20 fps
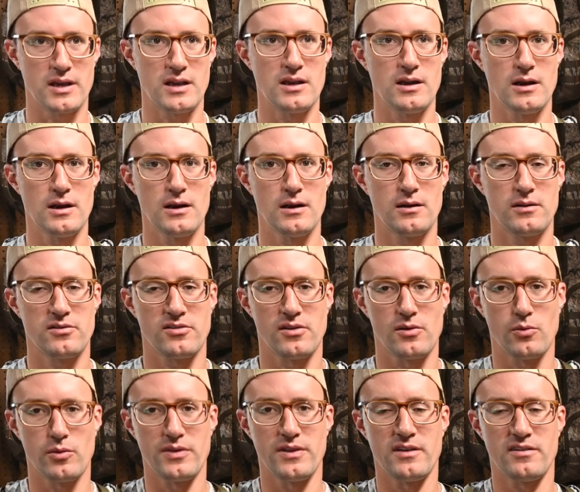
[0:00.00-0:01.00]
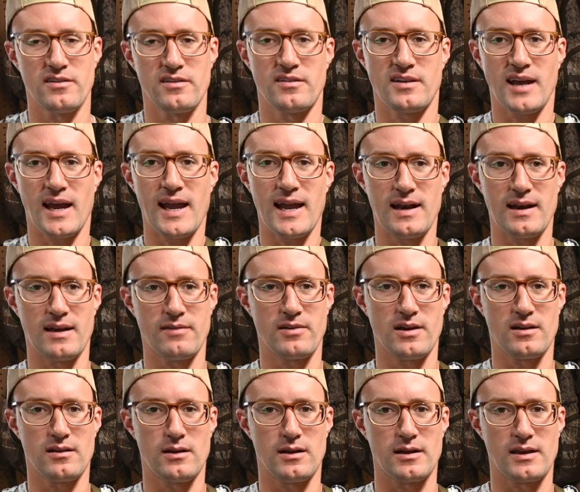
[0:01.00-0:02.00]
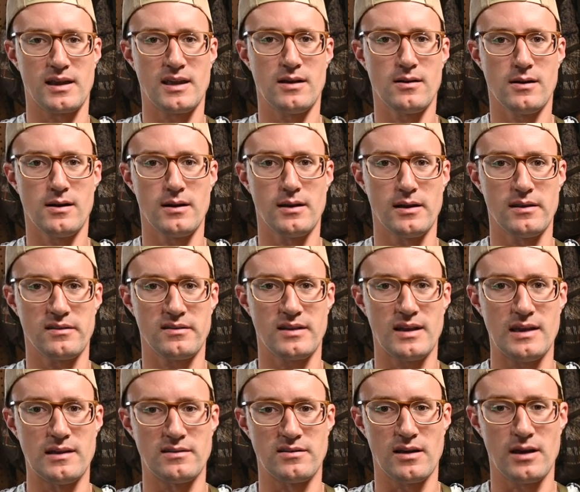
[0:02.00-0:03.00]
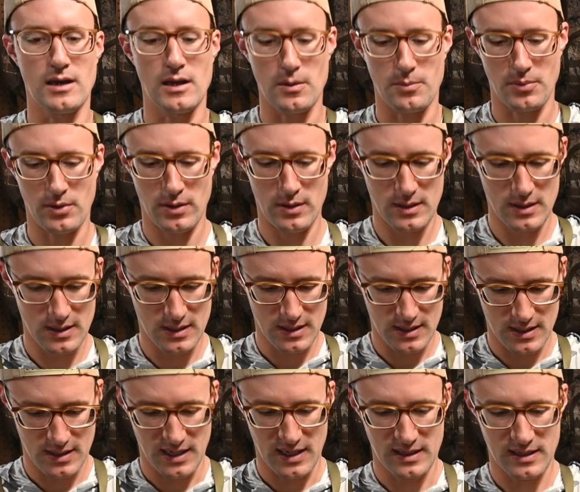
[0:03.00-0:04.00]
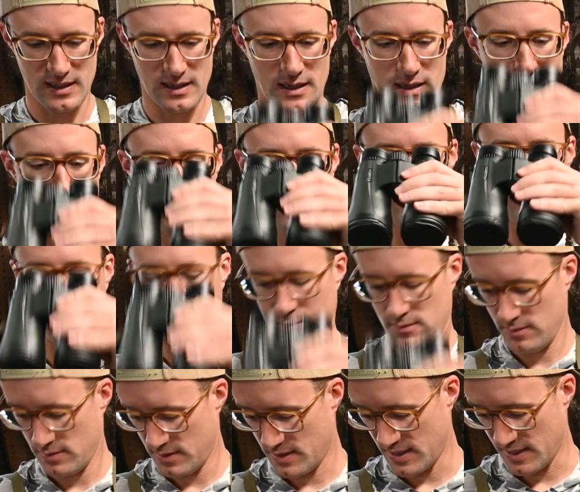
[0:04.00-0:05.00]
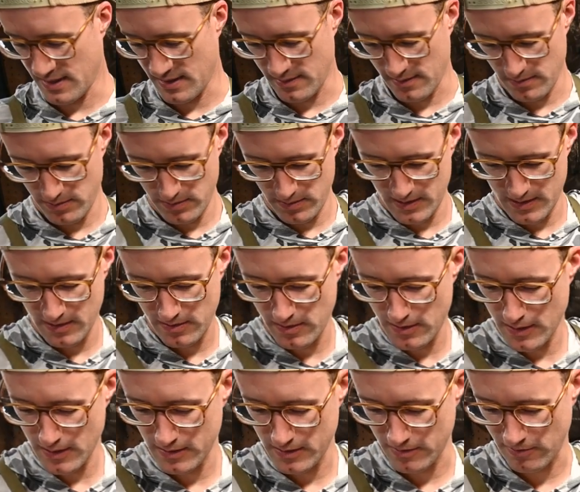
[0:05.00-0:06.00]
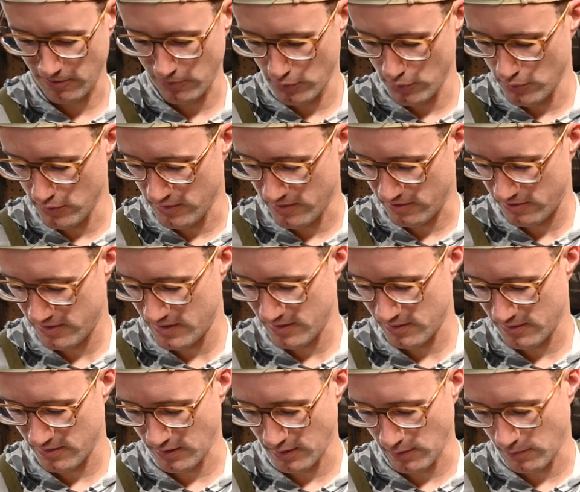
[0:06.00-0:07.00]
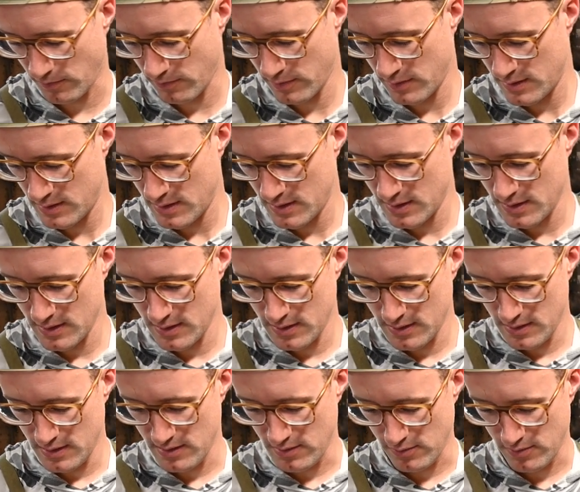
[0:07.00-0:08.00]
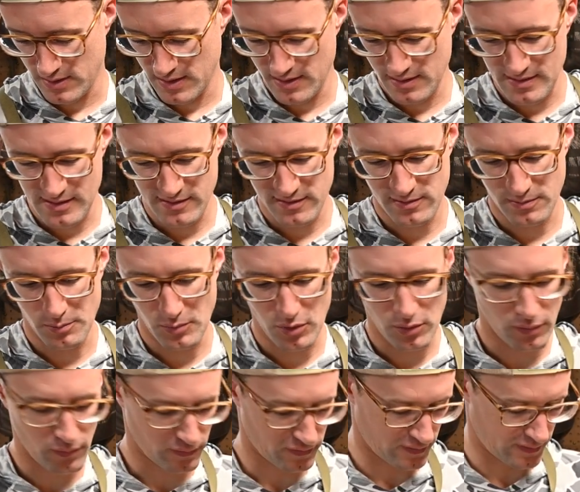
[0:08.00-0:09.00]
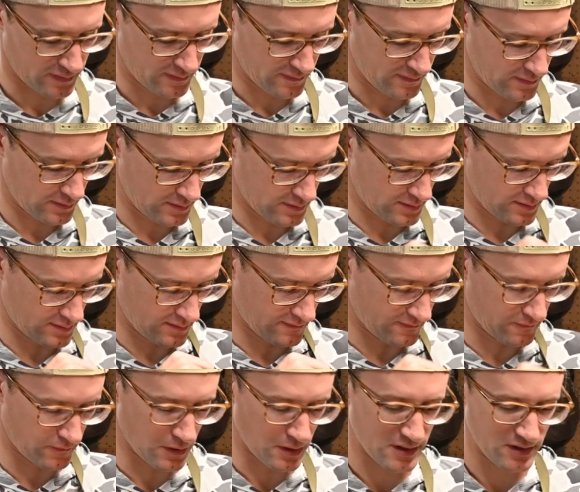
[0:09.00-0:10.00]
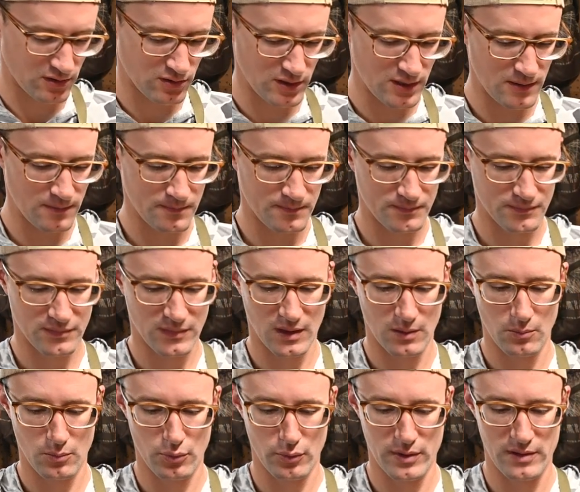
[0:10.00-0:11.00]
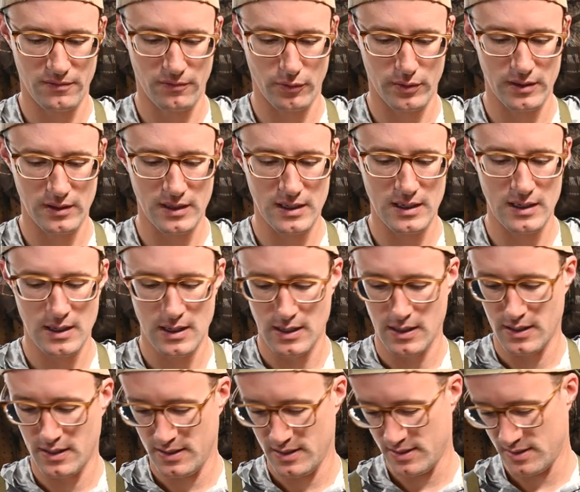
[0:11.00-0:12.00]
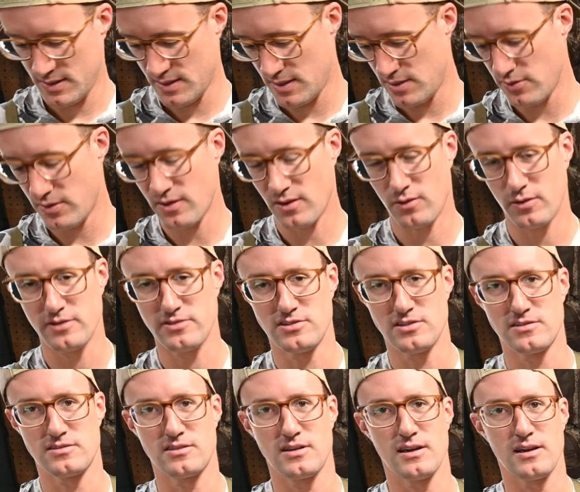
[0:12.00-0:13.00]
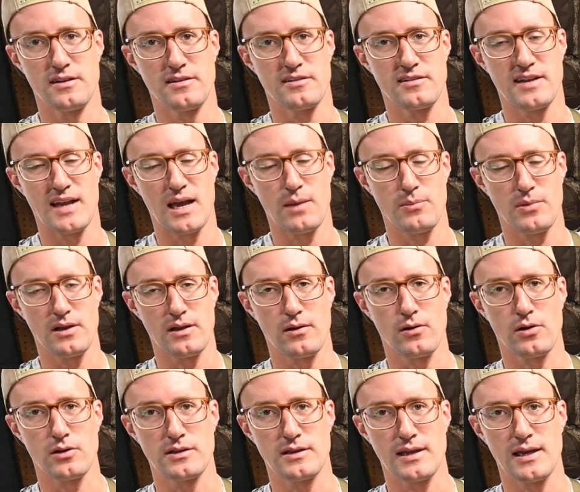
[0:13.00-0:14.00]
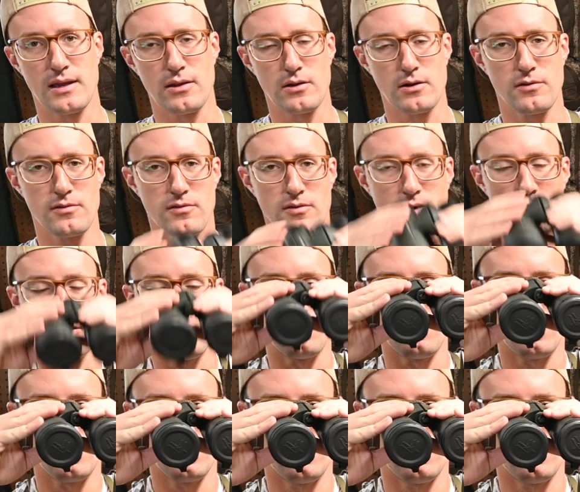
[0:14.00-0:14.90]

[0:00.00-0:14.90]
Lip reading: here, so that when this is tight and I've got a lot of gear on, it stays up. And then they thought this through in the sense of, you know, these move vertically pretty freely, and then you can always just unsnap it altogether from